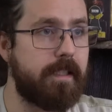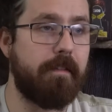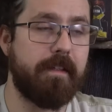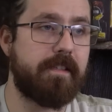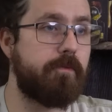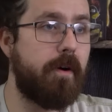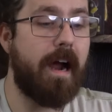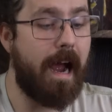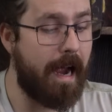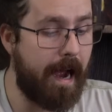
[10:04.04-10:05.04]
Now, this is where
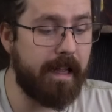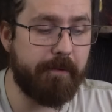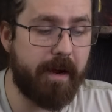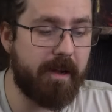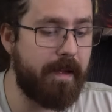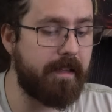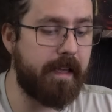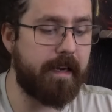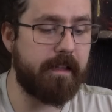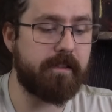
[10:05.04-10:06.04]
I highly recommend
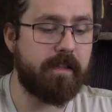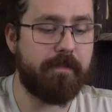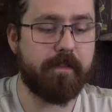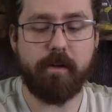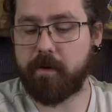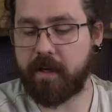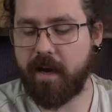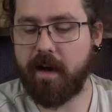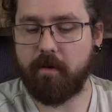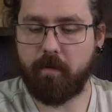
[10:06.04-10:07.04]
getting the soft lower
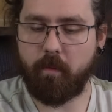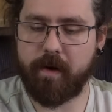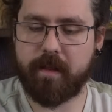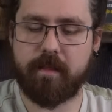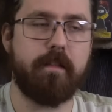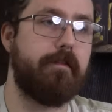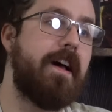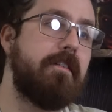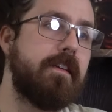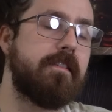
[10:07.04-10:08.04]
gut with the
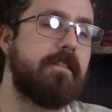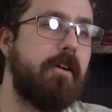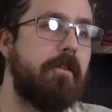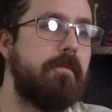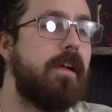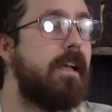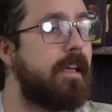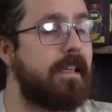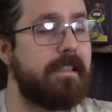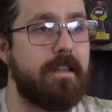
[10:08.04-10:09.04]
Founding Stone,
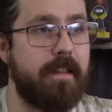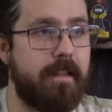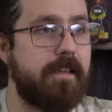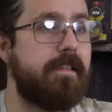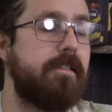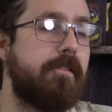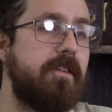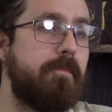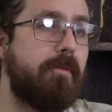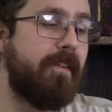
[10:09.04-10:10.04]
because this is going
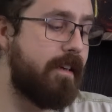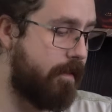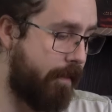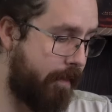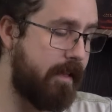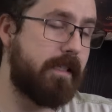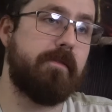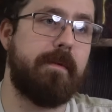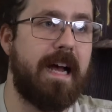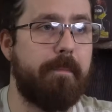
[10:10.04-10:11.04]
to prevent this
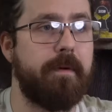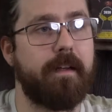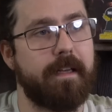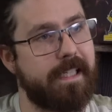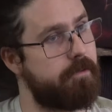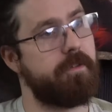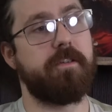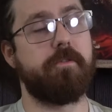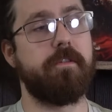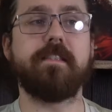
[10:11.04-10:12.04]
from happening. It's a really
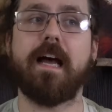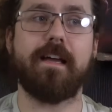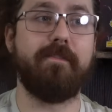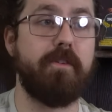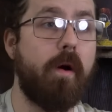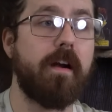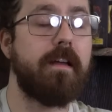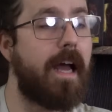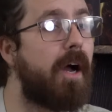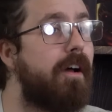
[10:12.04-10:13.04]
cool attack if you want it,
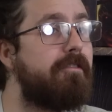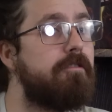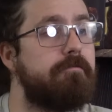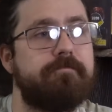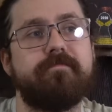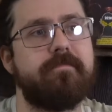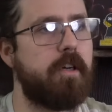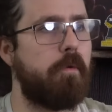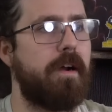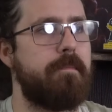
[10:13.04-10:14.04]
however,
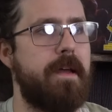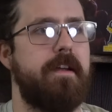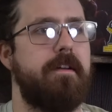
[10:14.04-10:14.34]
don't recommend